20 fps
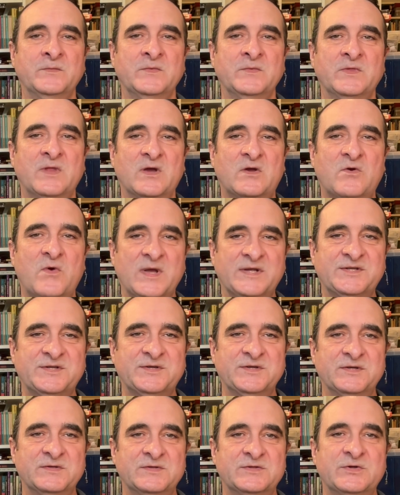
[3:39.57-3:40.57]
that
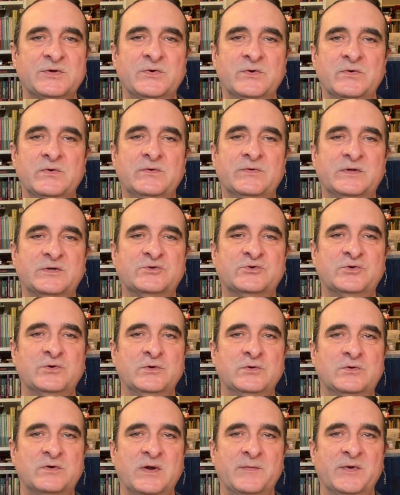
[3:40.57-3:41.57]
questions who the
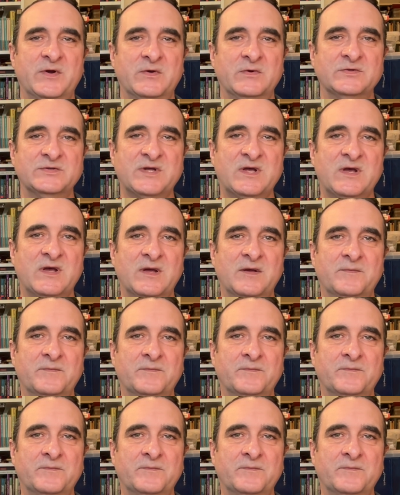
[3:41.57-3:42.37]
true criminals are.